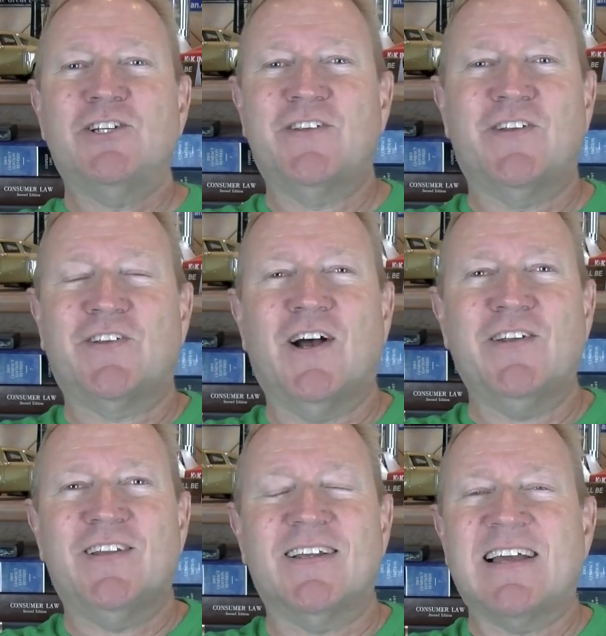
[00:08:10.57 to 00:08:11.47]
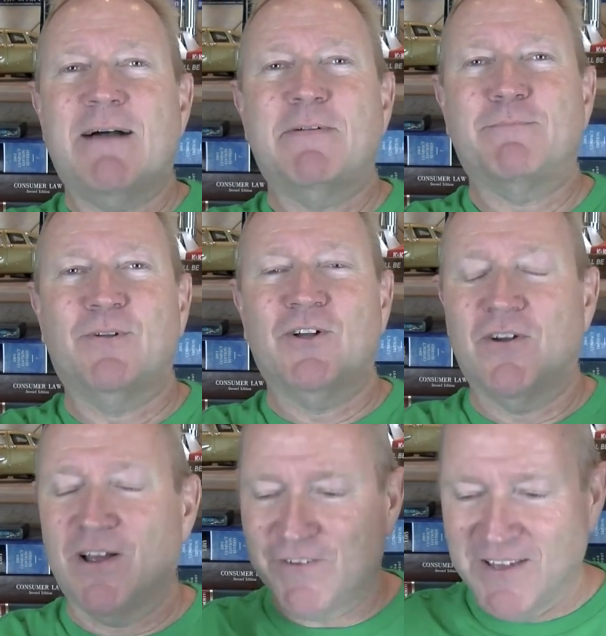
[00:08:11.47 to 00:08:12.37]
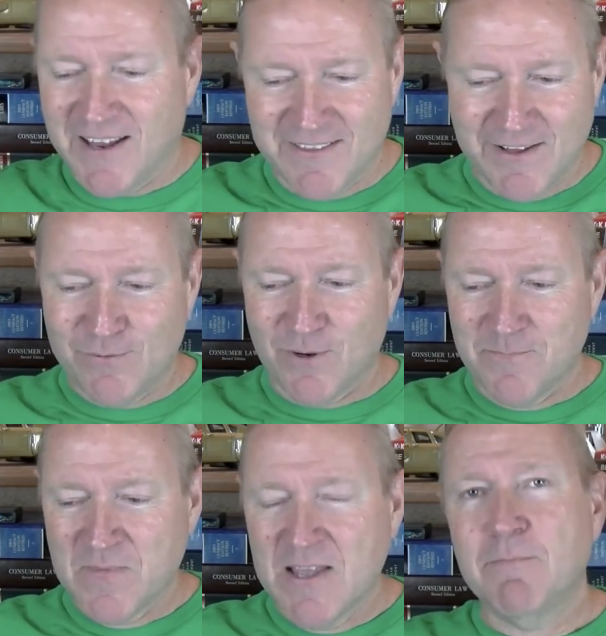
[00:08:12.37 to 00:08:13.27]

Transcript: just discuss in the comments below, and I'll stay out of this one.